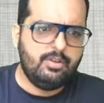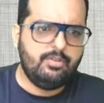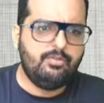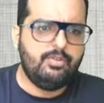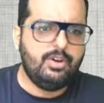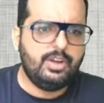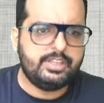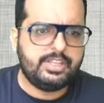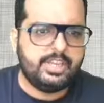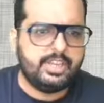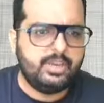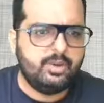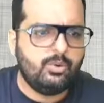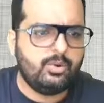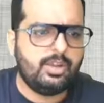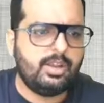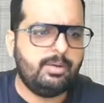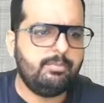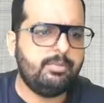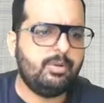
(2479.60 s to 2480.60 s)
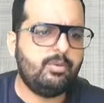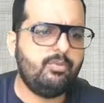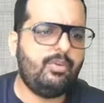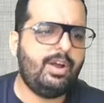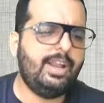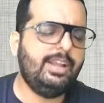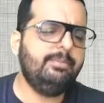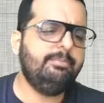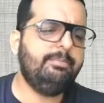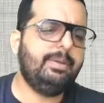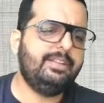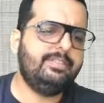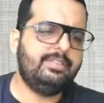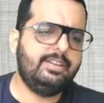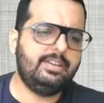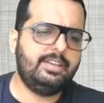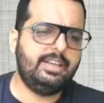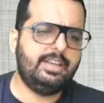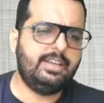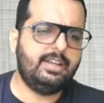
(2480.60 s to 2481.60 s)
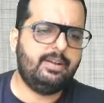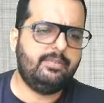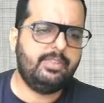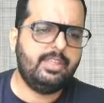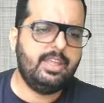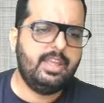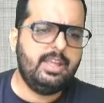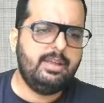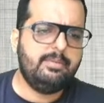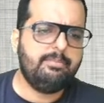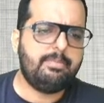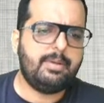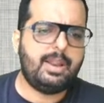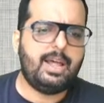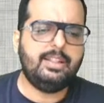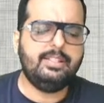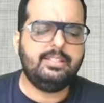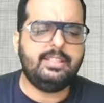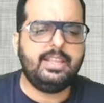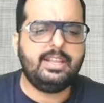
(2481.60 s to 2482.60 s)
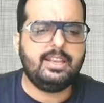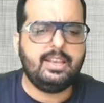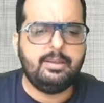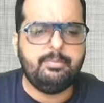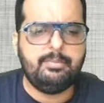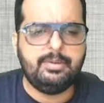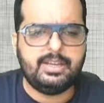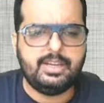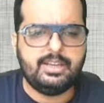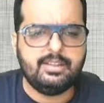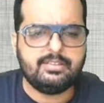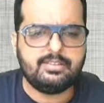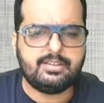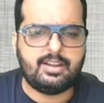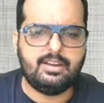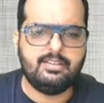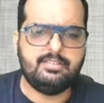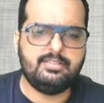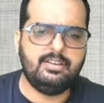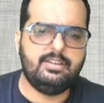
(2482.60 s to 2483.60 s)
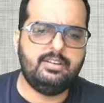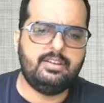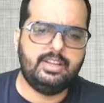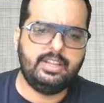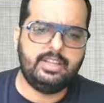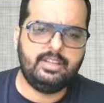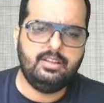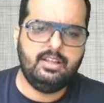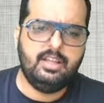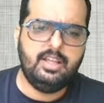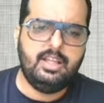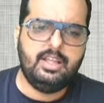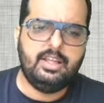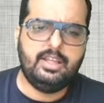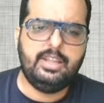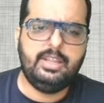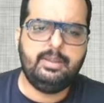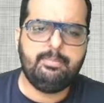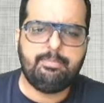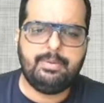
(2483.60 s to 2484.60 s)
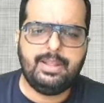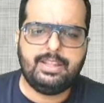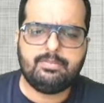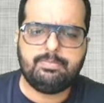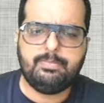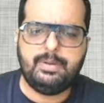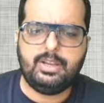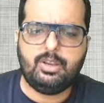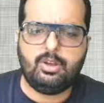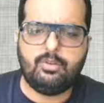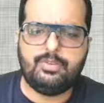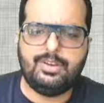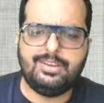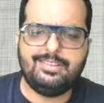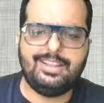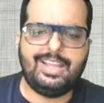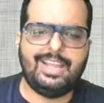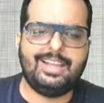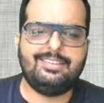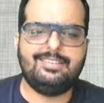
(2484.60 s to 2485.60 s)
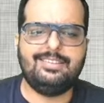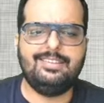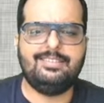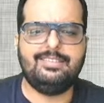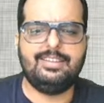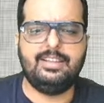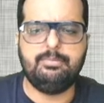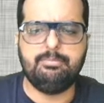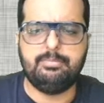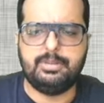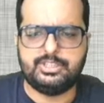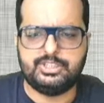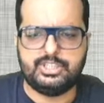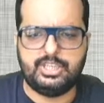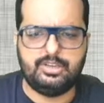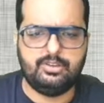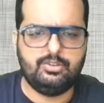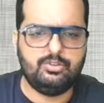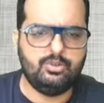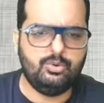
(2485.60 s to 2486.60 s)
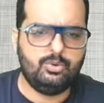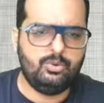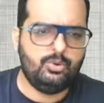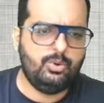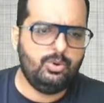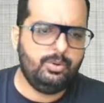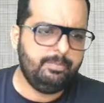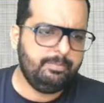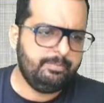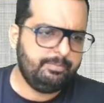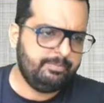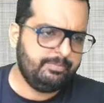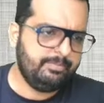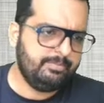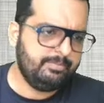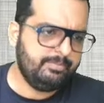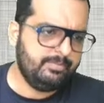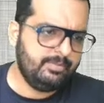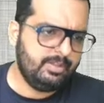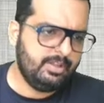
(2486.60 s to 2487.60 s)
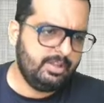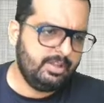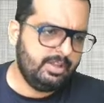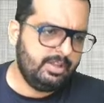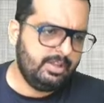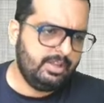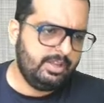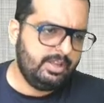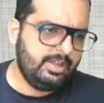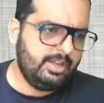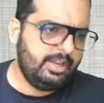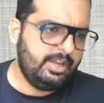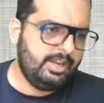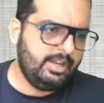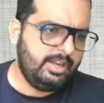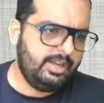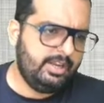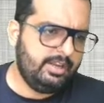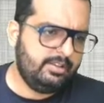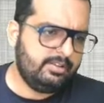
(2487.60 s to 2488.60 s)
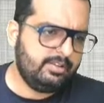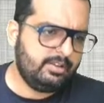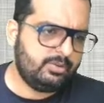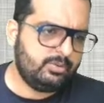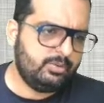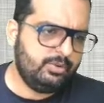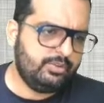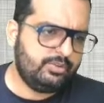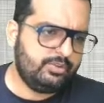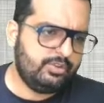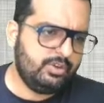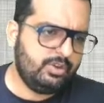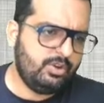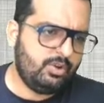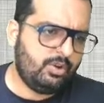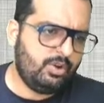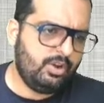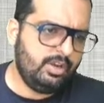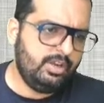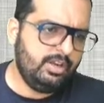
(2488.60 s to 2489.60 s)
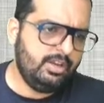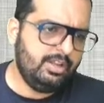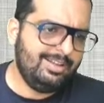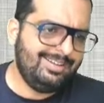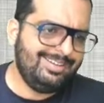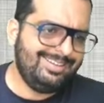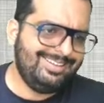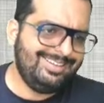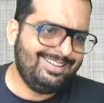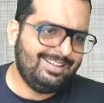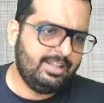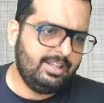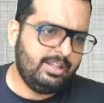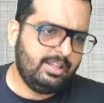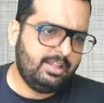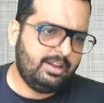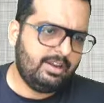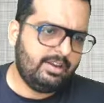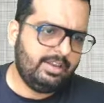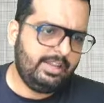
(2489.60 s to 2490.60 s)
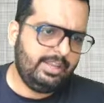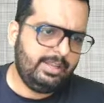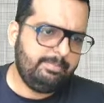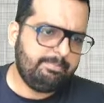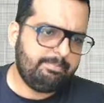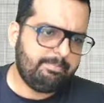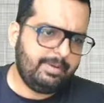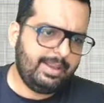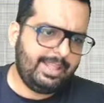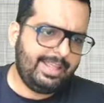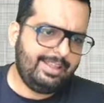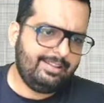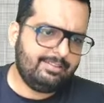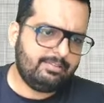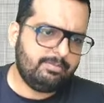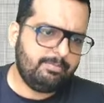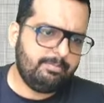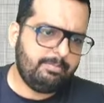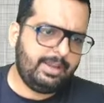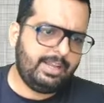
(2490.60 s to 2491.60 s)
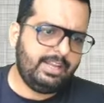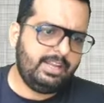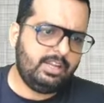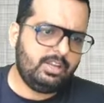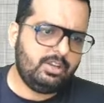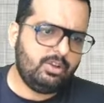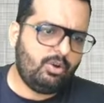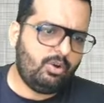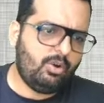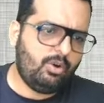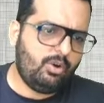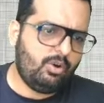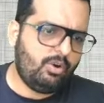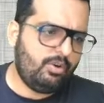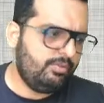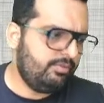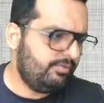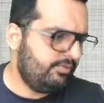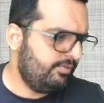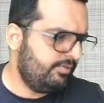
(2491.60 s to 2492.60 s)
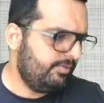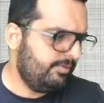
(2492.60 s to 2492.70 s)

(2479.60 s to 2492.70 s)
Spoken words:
Working note number 1, basic data. Prantik Limited is considering replacement of its existing machine. So, it is a question on replacement of